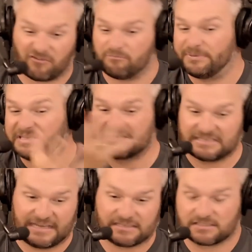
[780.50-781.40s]

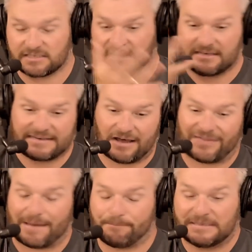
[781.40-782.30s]
busyness. Now
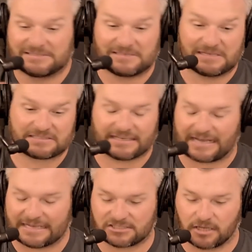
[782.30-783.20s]
that busyness, like
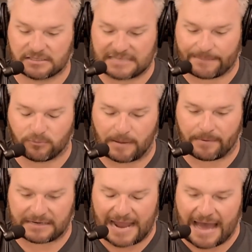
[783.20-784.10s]
I saw this happen with my
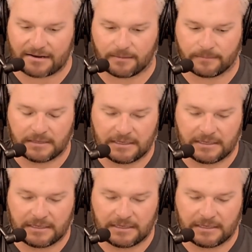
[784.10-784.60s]
buddy Adam,